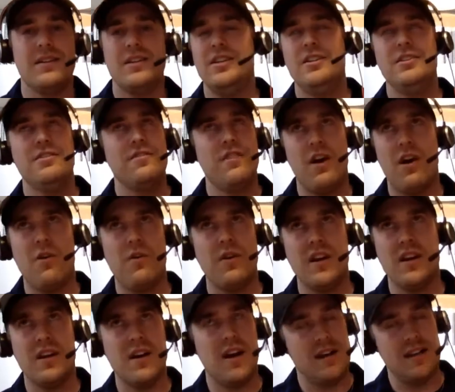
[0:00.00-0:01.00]
you've
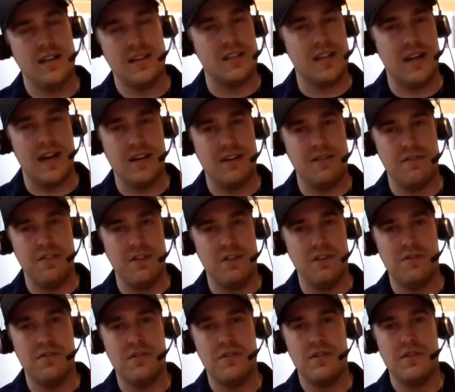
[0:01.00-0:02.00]
already got inside of
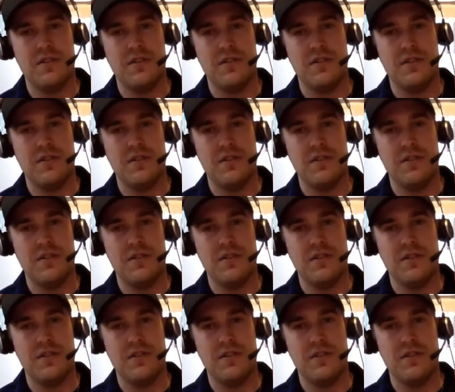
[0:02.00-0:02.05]
you.